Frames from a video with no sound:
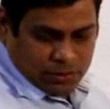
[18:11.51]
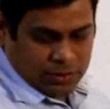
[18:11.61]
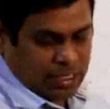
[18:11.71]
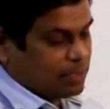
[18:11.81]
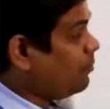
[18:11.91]
So
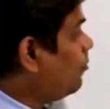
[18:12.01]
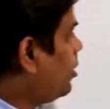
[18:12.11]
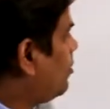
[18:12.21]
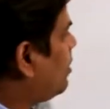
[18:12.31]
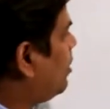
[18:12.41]
that
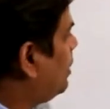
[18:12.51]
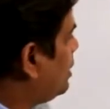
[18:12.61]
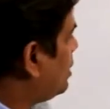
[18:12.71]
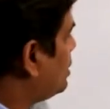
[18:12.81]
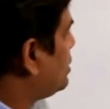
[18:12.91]
what I
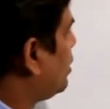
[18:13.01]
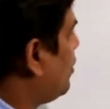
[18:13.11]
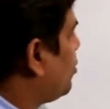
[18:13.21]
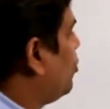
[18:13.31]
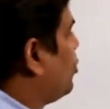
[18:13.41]
mean is that
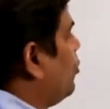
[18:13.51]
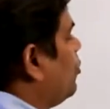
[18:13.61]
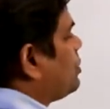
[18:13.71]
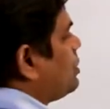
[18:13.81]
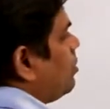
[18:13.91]
we are going to
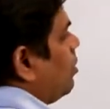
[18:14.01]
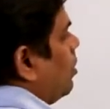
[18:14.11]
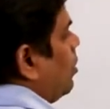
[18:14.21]
use